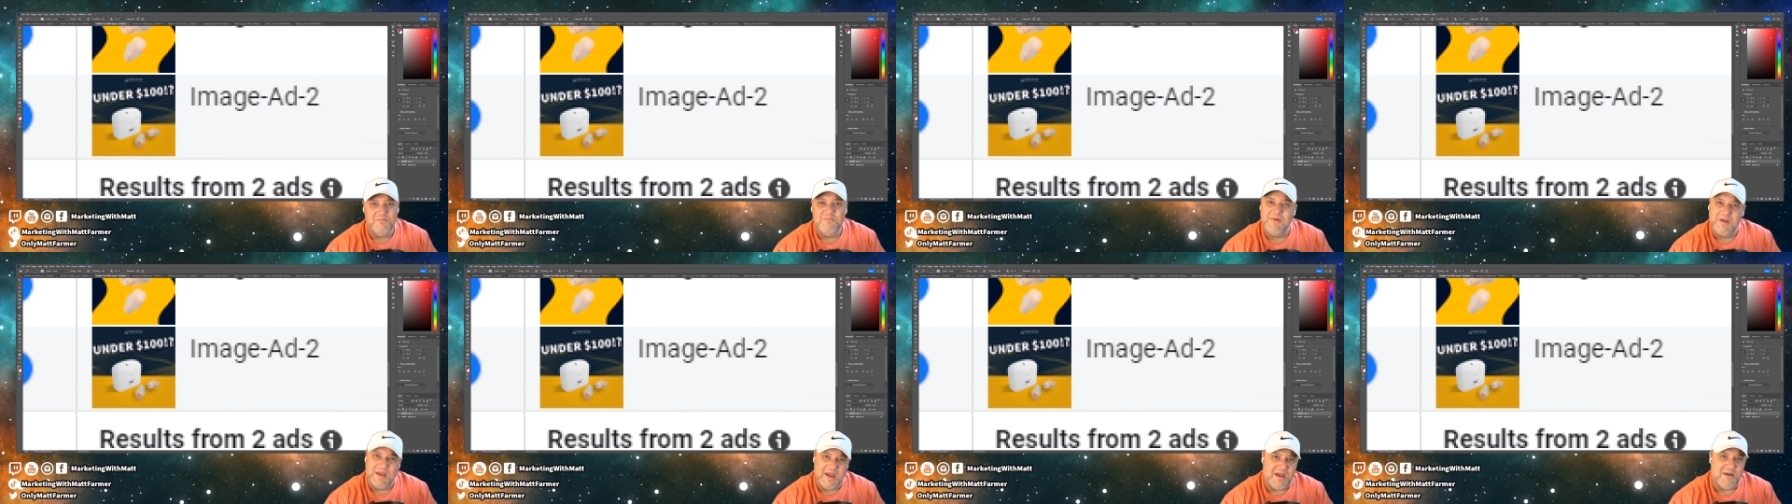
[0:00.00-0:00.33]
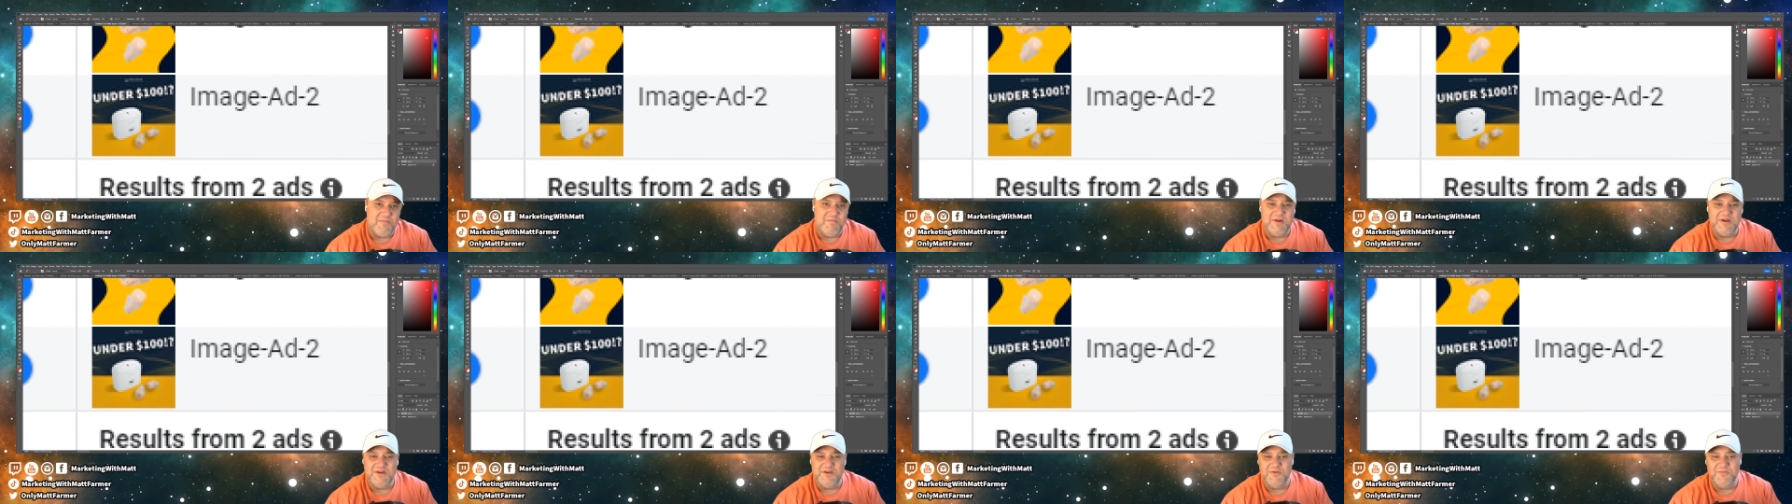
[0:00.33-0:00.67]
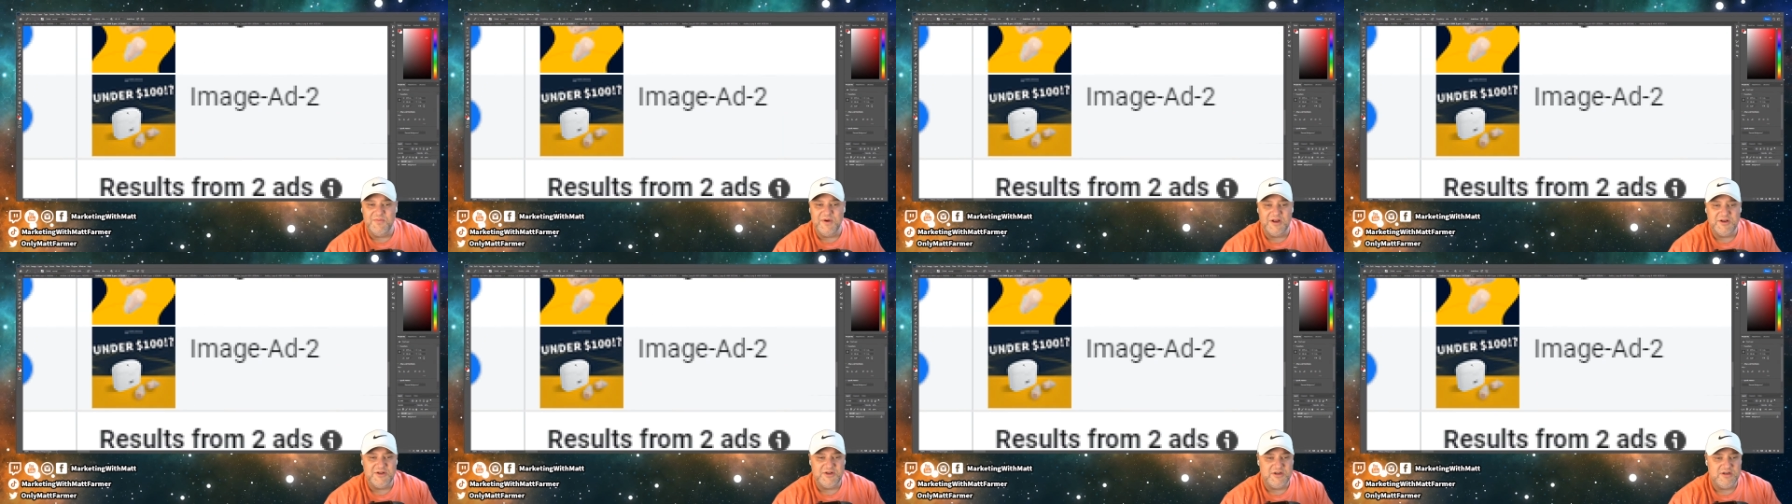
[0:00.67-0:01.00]
Okay, a bit too
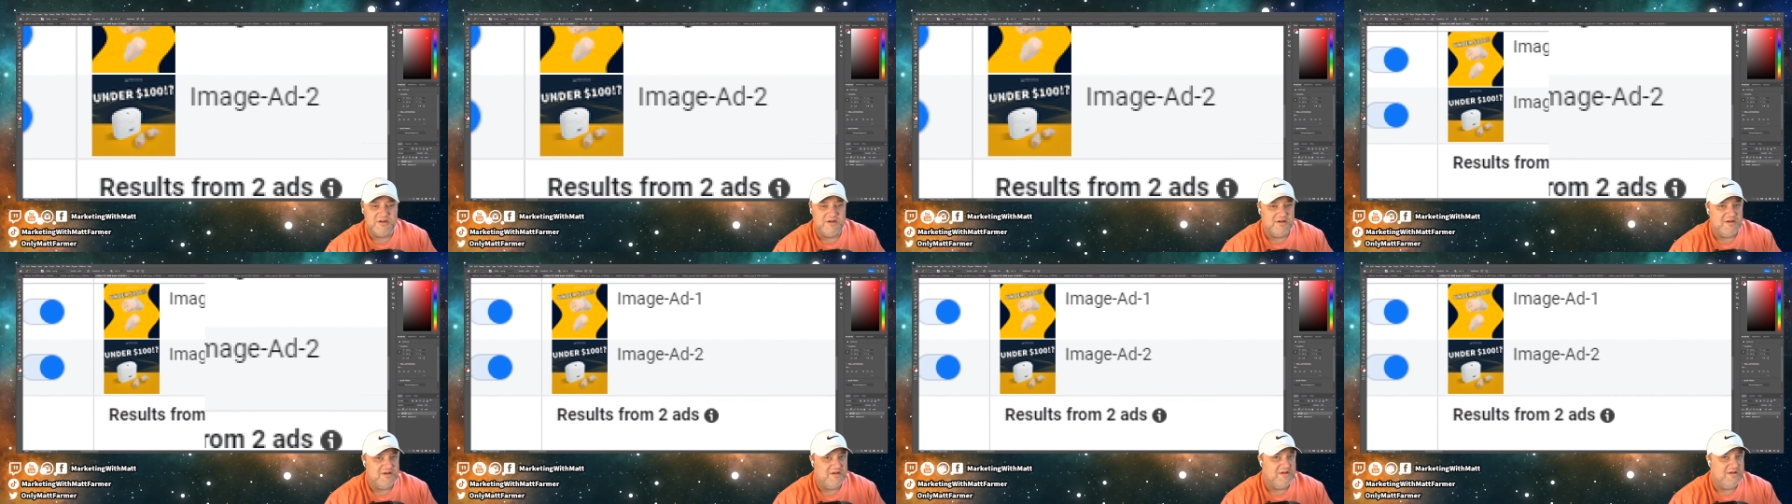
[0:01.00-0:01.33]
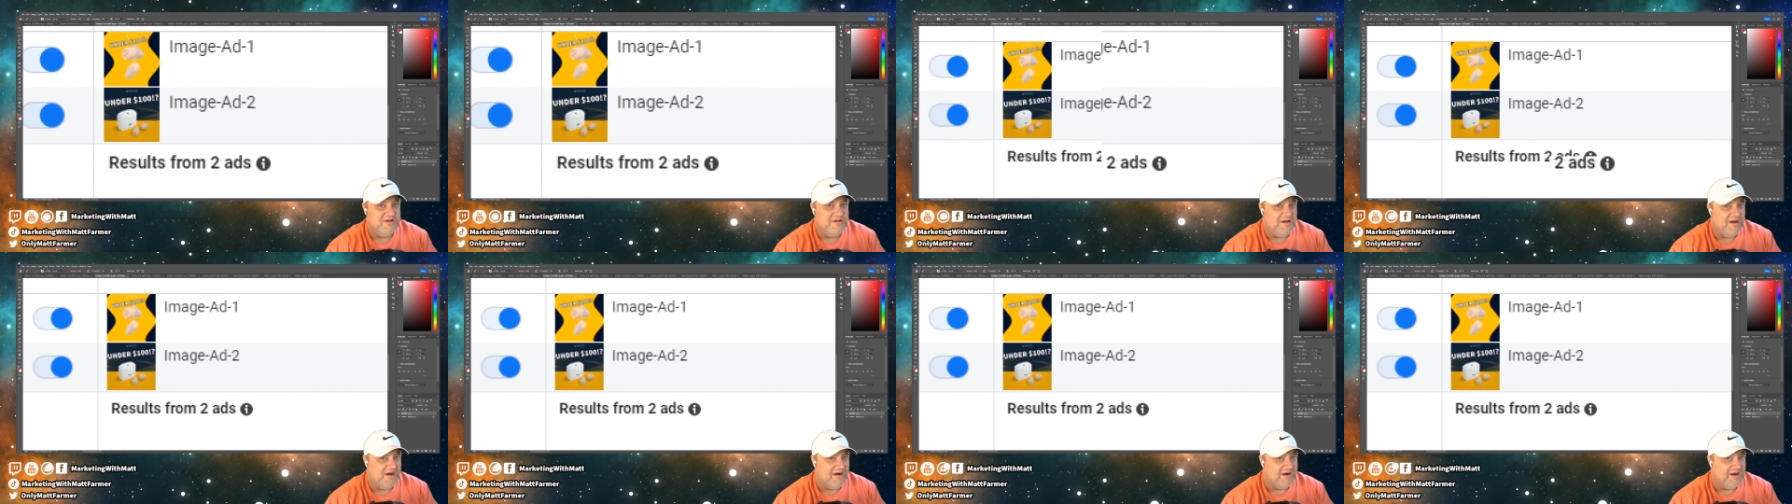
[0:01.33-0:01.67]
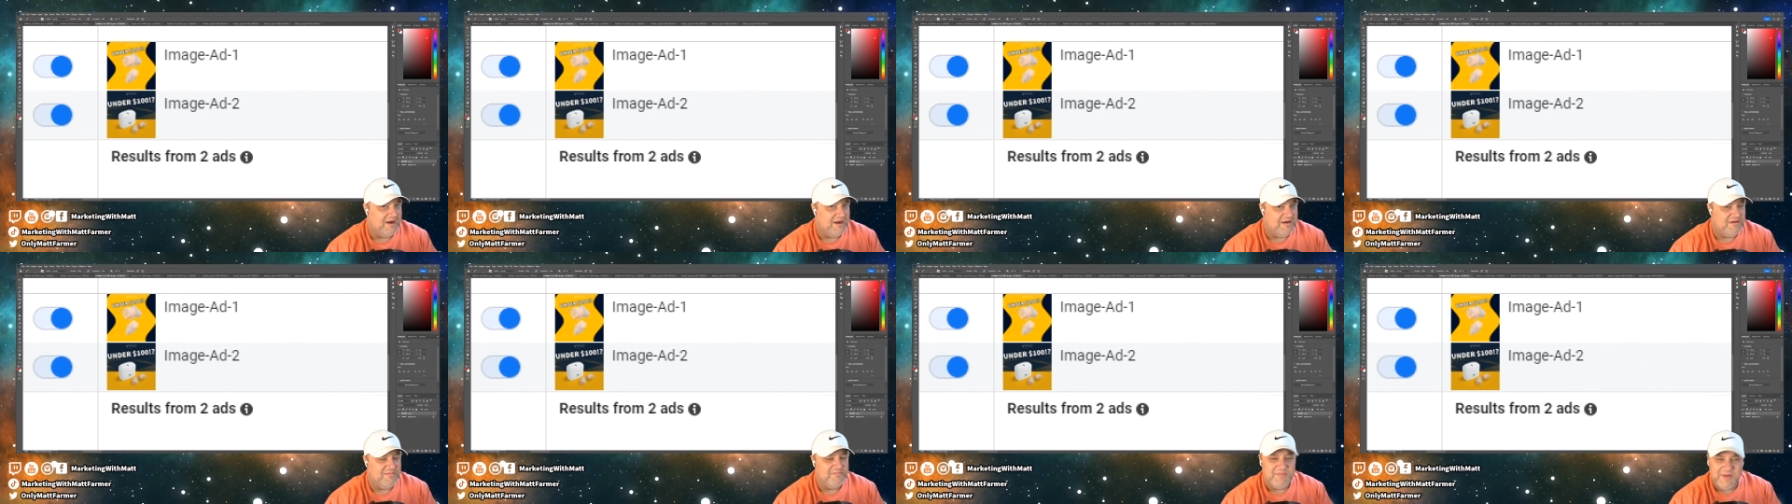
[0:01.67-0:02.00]
much. All right,